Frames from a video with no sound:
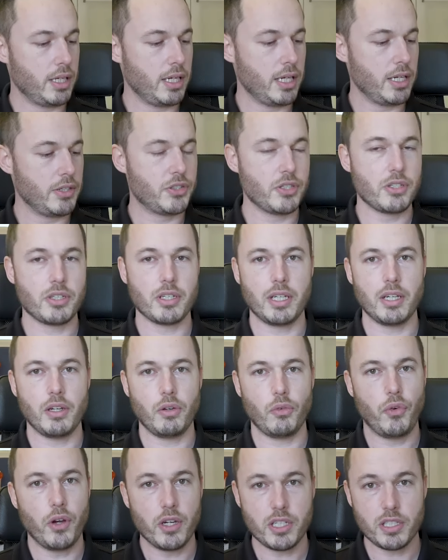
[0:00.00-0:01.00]
It just,
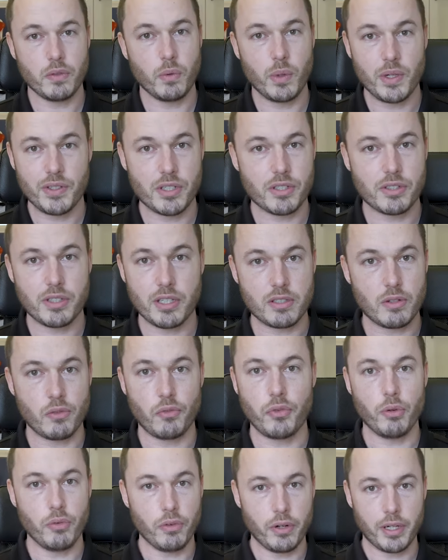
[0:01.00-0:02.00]
first of all, it just doesn't
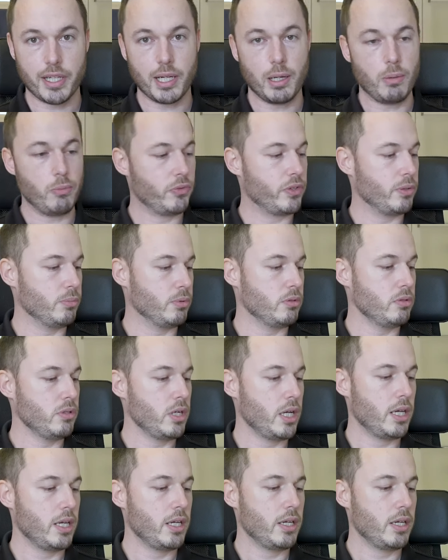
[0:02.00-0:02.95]
feel very comfortable.